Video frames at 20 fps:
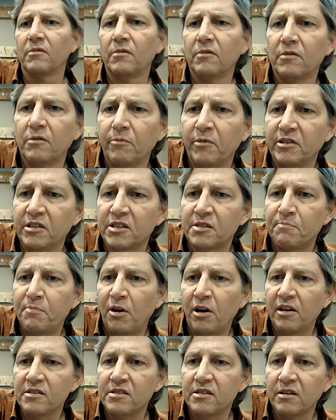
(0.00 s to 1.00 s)
let me just
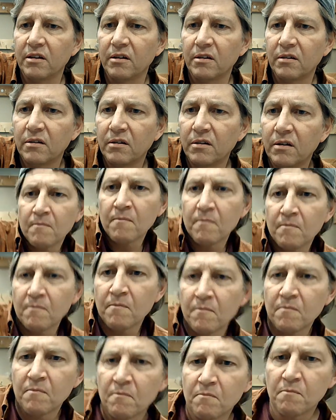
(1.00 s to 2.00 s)
pause here.
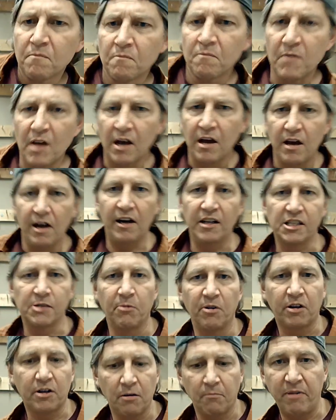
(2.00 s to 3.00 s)
Had
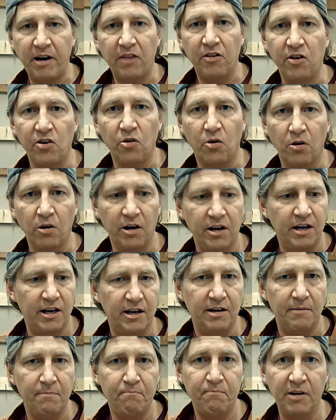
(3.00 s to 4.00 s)
someone come by the door and
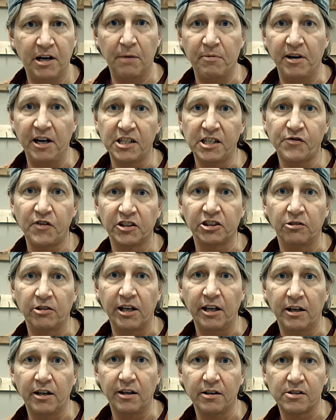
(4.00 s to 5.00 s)
pick up an ice fishing
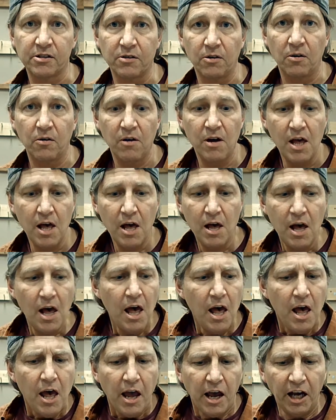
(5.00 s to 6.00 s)
rod kit. So
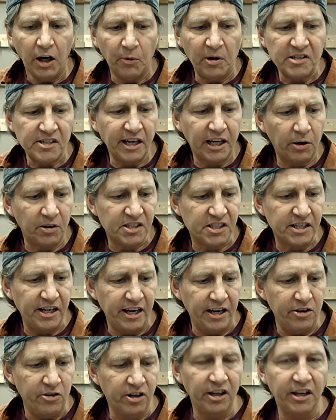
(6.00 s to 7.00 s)
anyways, like I was
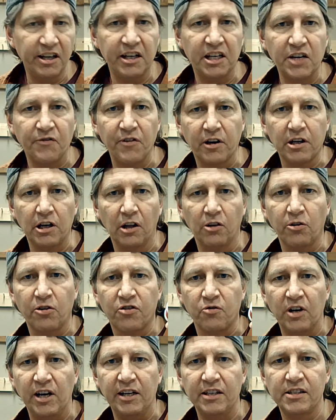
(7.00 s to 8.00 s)
saying, you can get different color
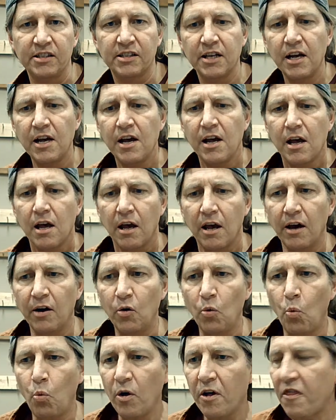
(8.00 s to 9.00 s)
threads,
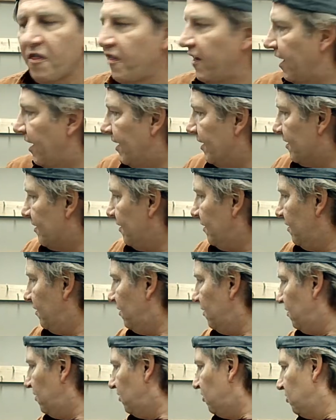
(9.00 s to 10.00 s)
and with that
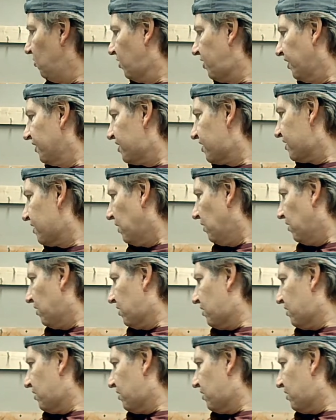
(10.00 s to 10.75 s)
you can start